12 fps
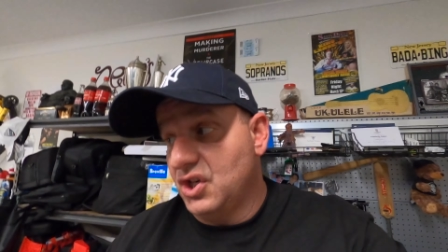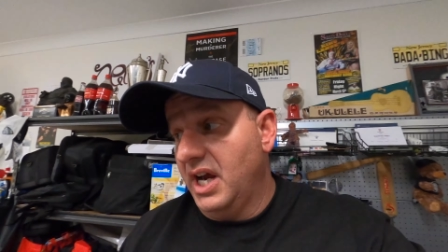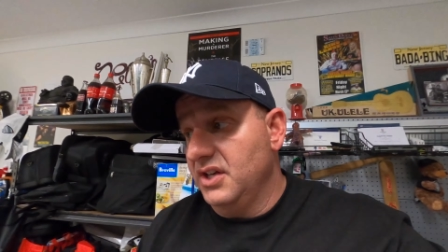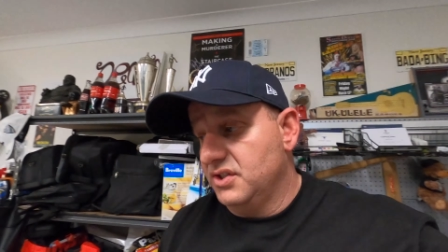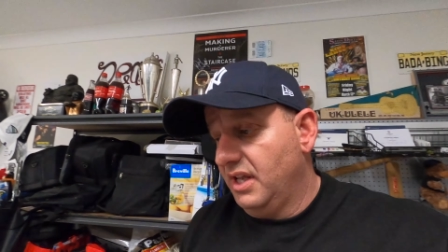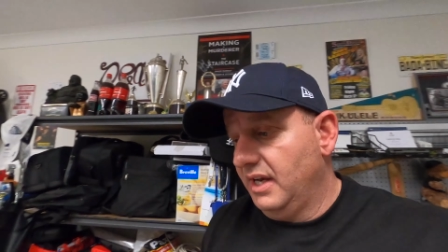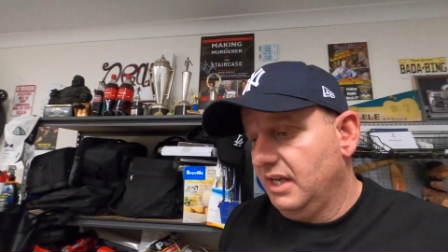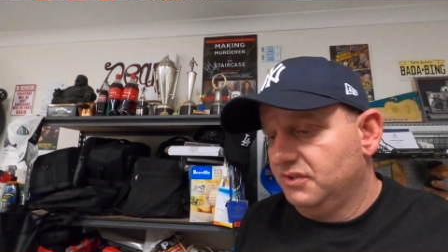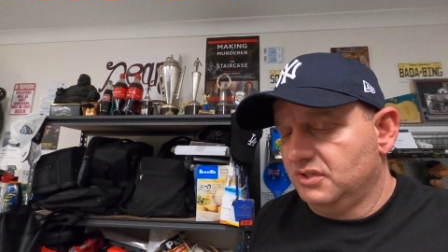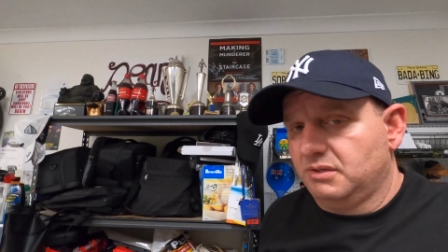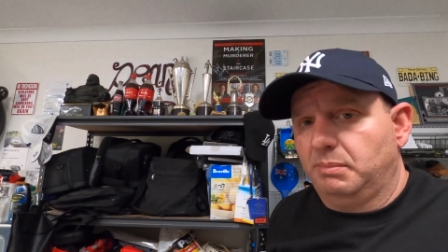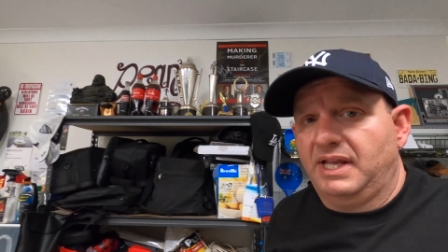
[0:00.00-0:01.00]
change that out
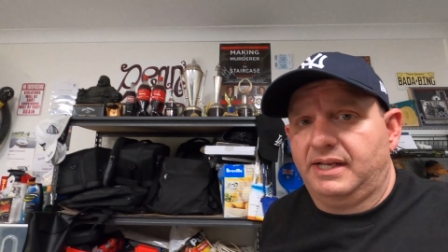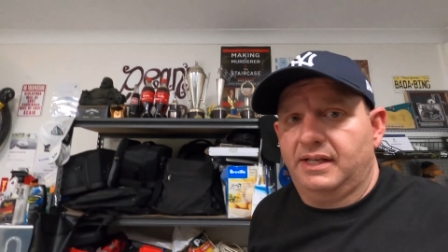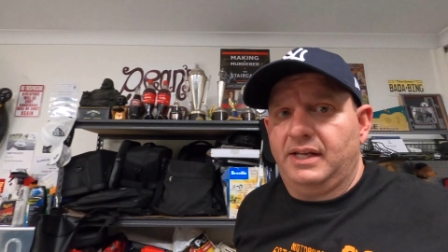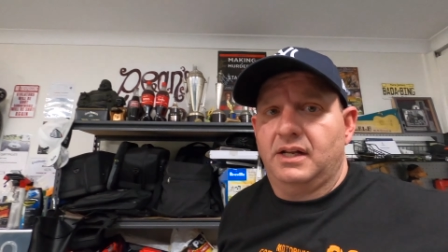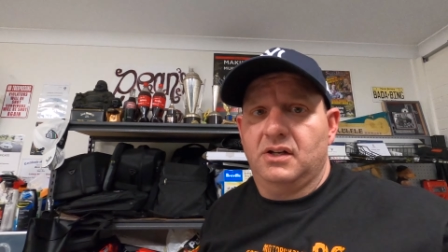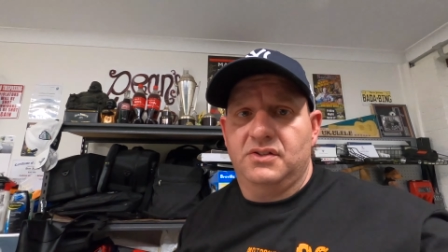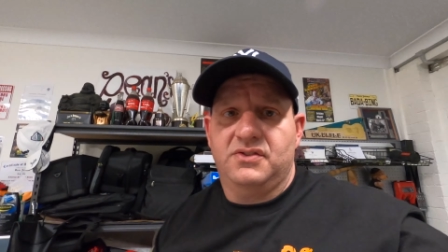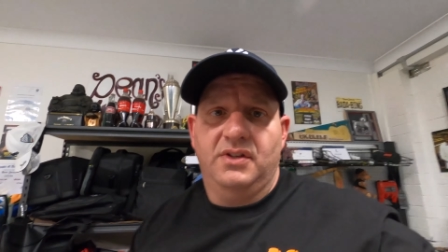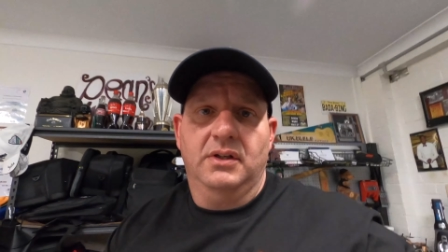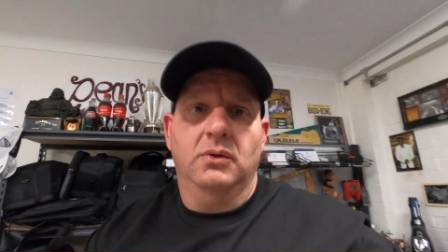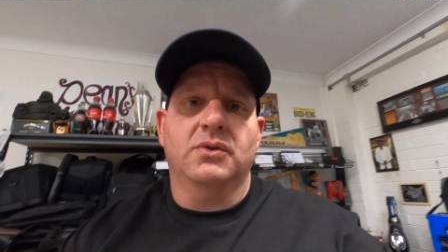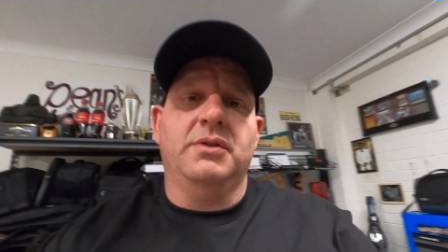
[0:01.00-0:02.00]
just to black it out. I just
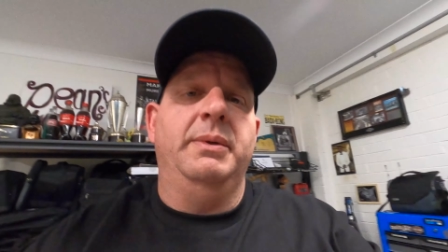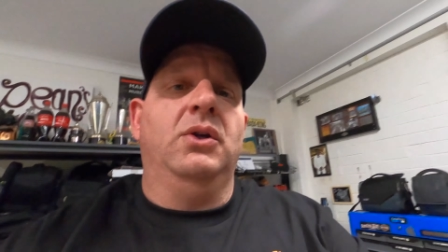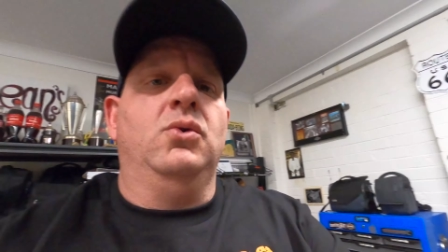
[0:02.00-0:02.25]
think it looks a